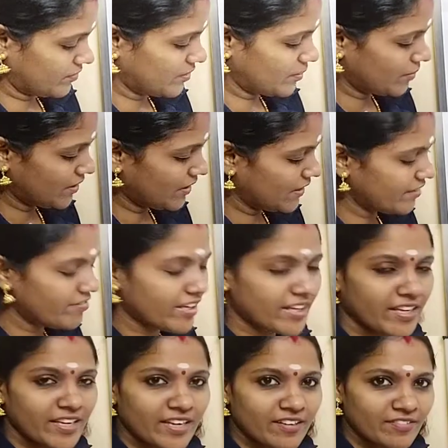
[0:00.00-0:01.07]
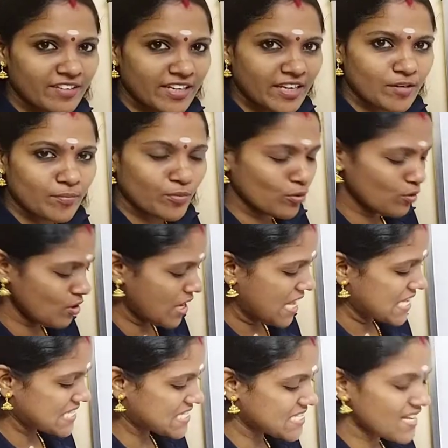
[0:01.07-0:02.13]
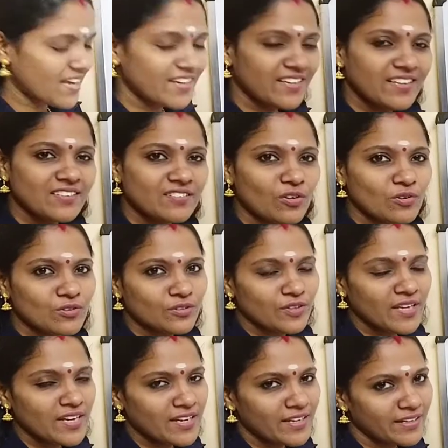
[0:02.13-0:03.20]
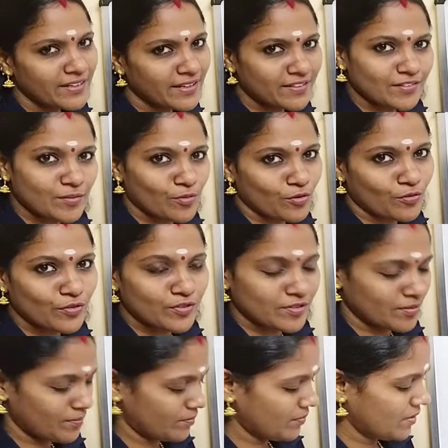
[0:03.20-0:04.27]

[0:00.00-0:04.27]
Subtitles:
Similarly, here we can prove psi is also an isomorphism.